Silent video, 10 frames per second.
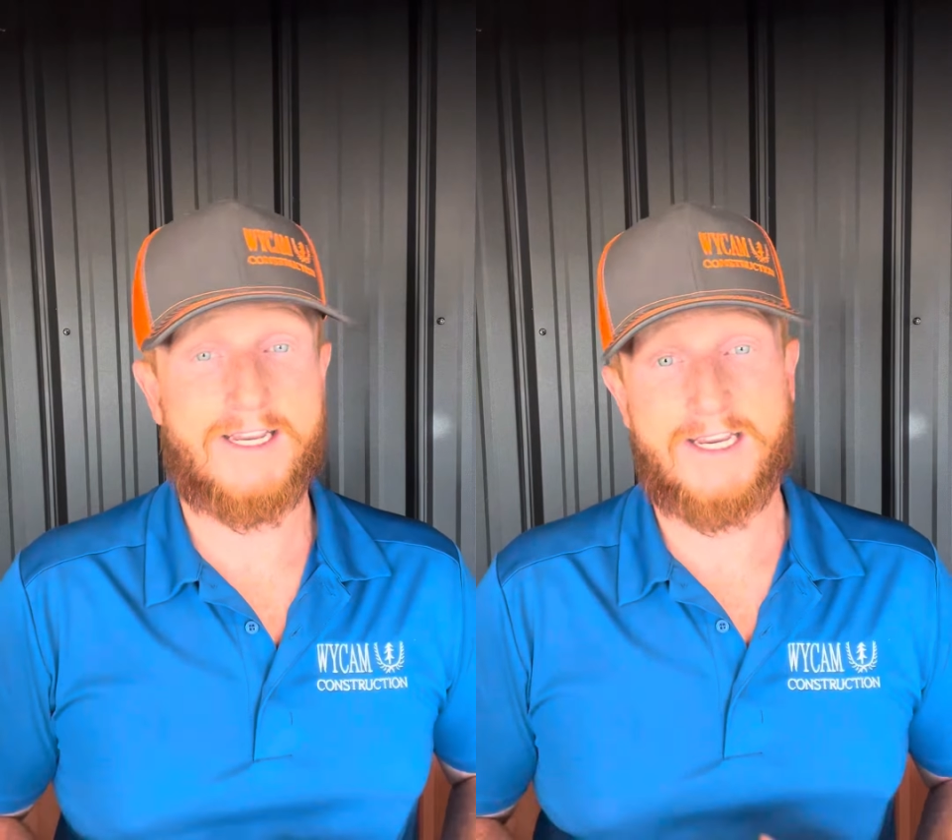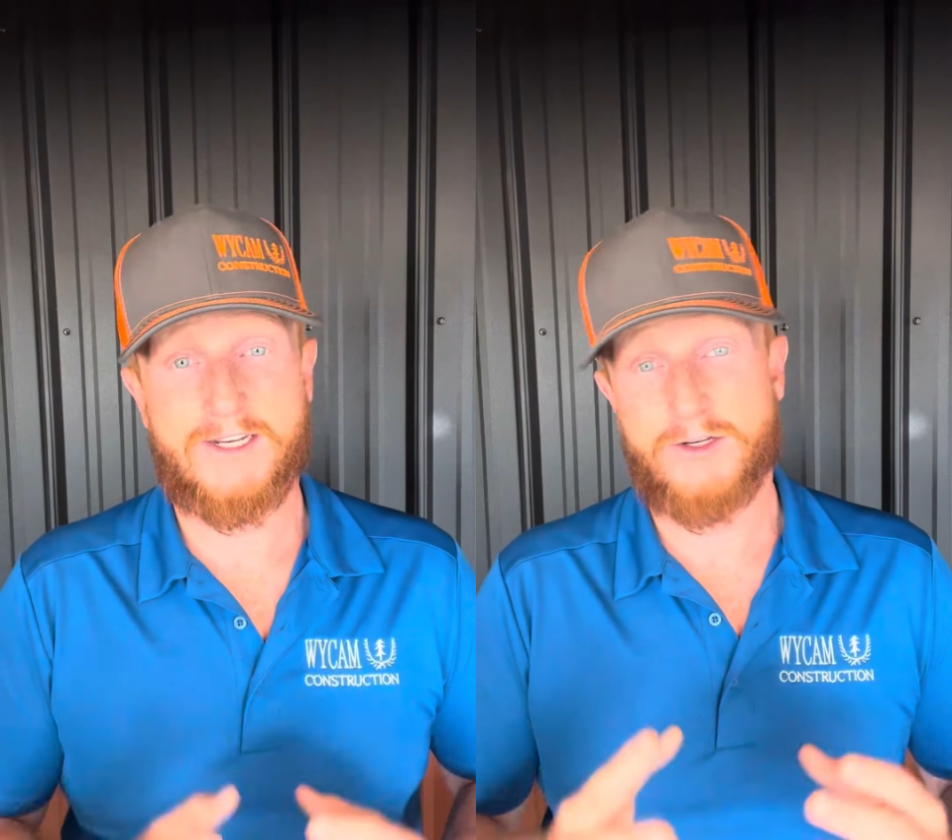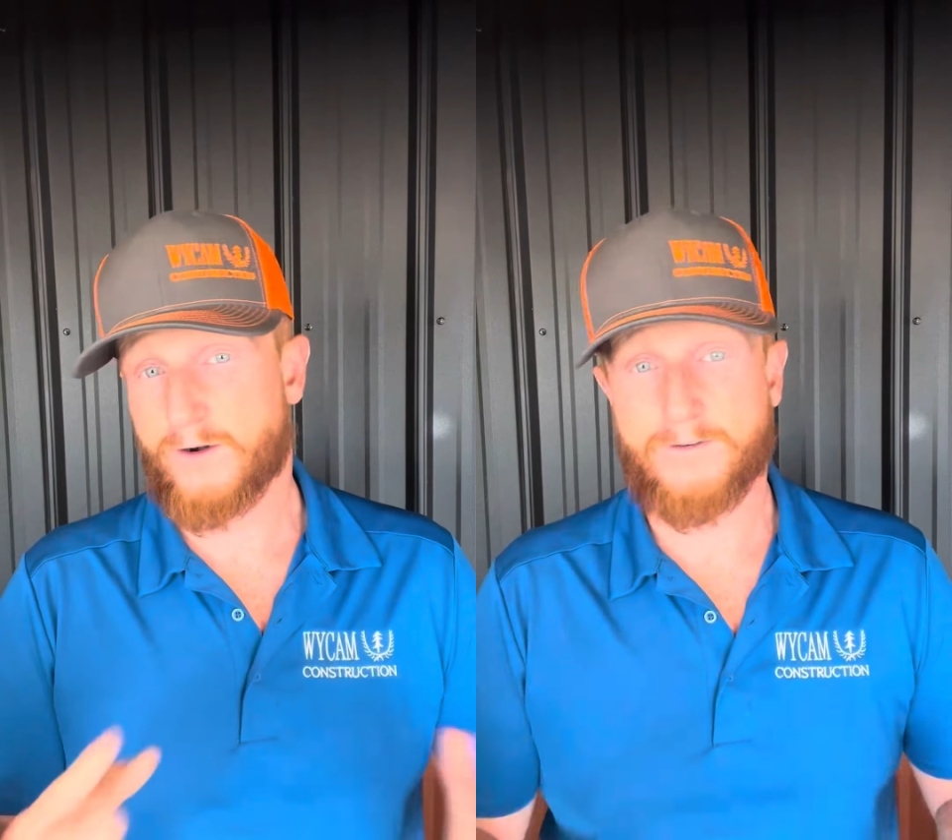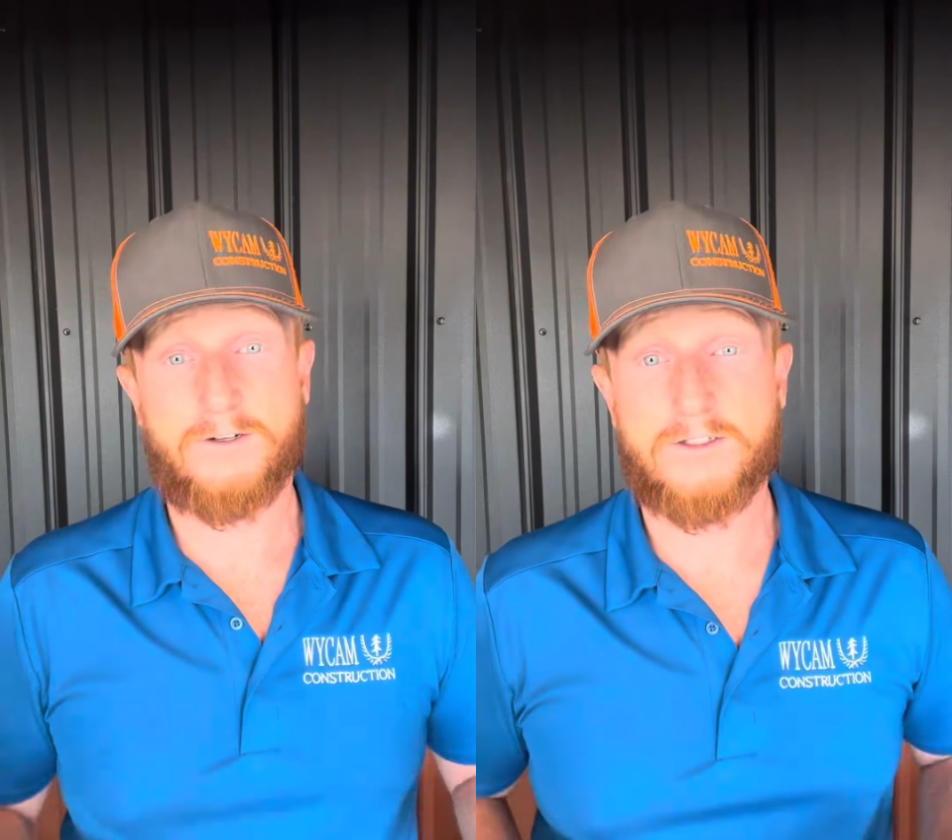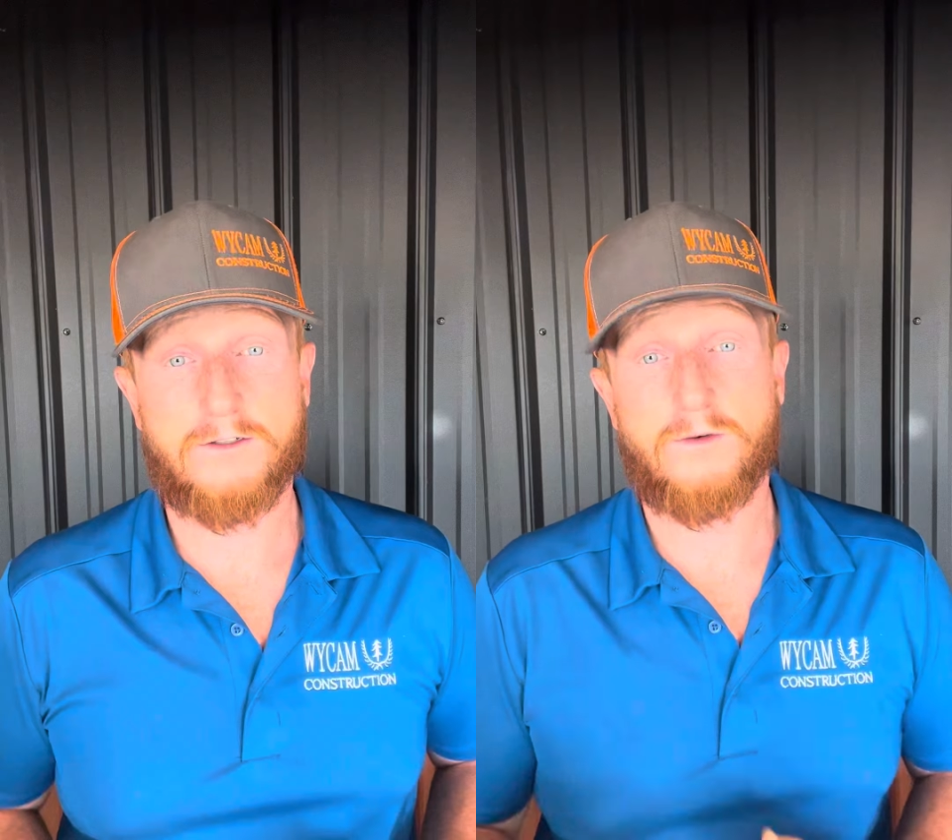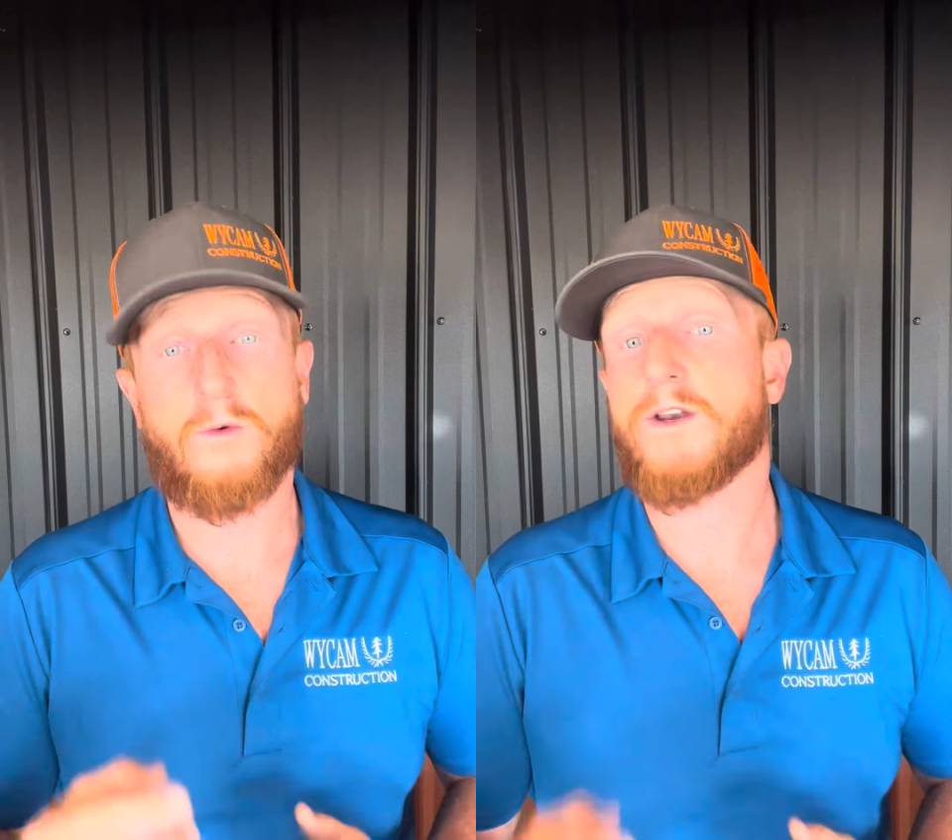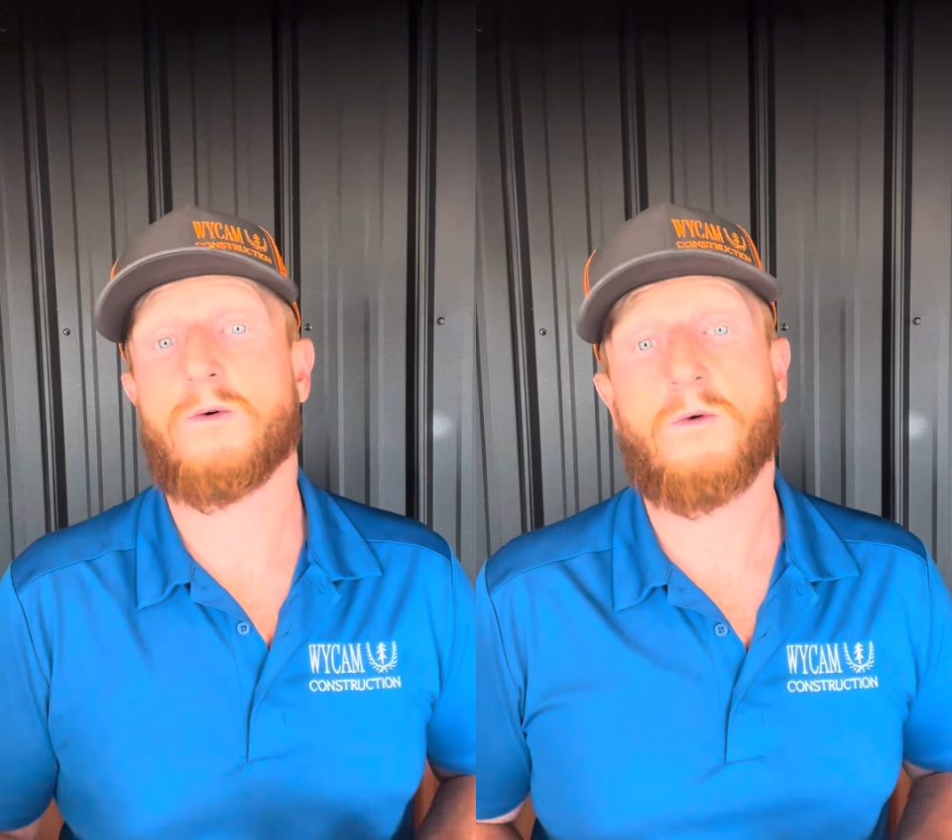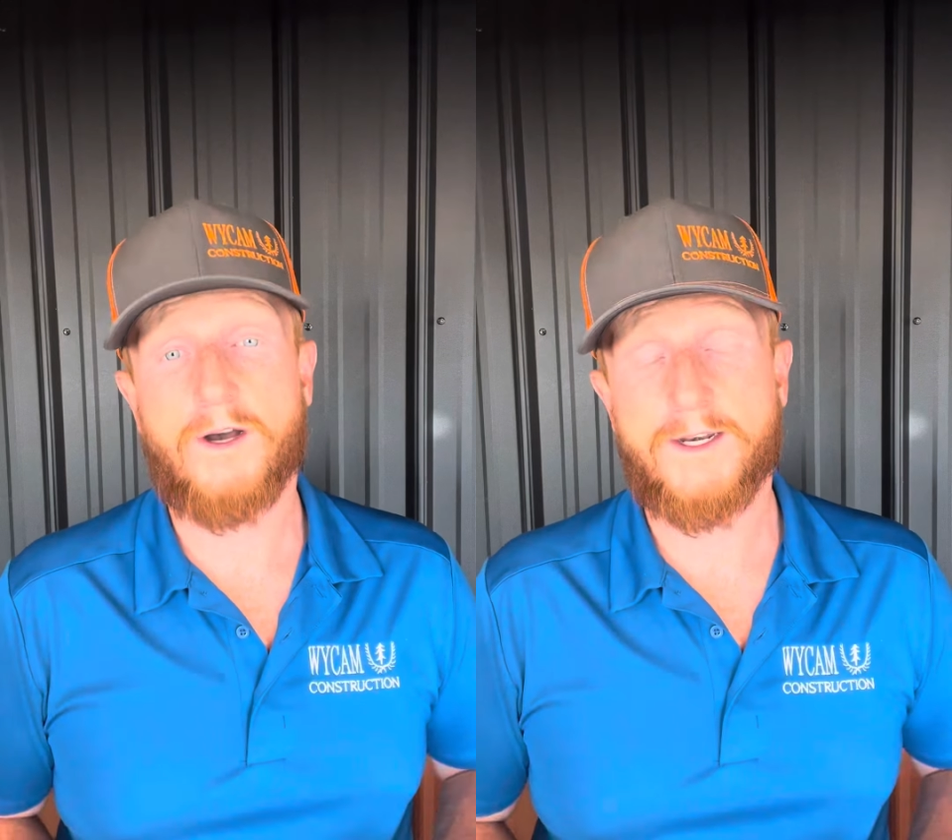a universal
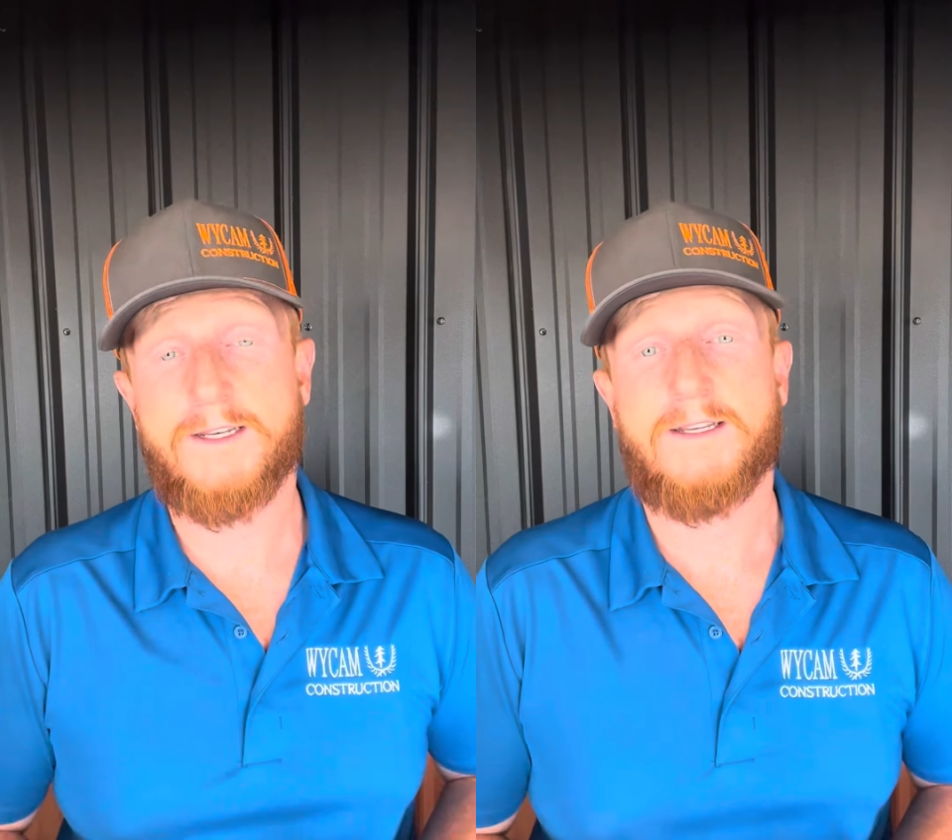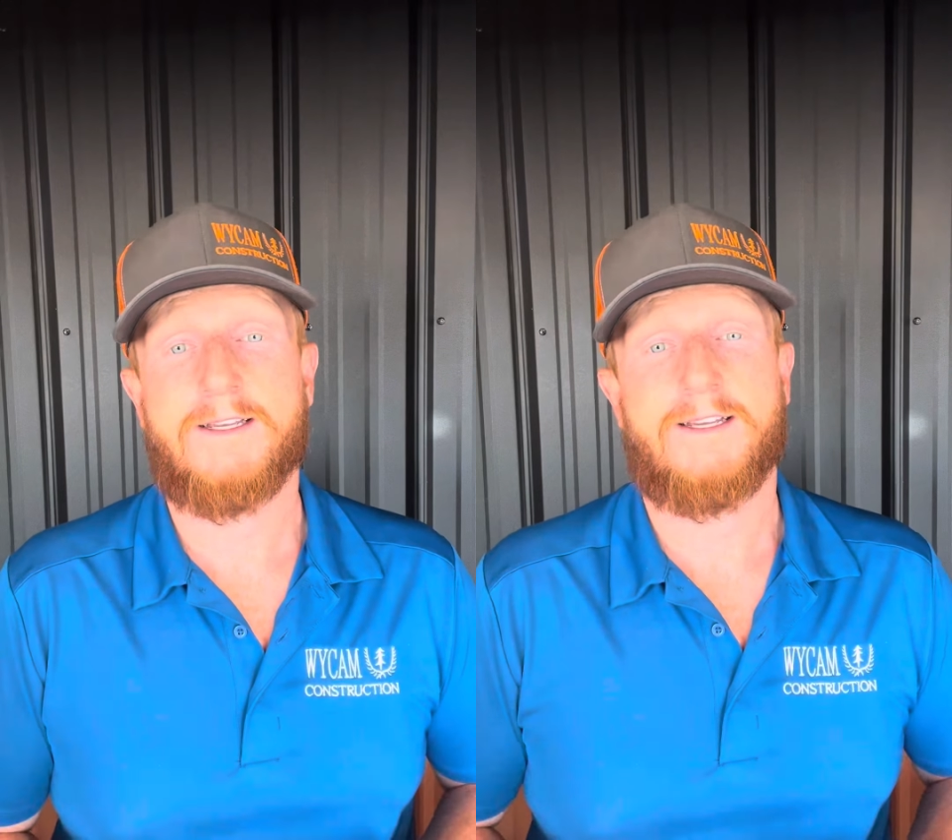1-to-1.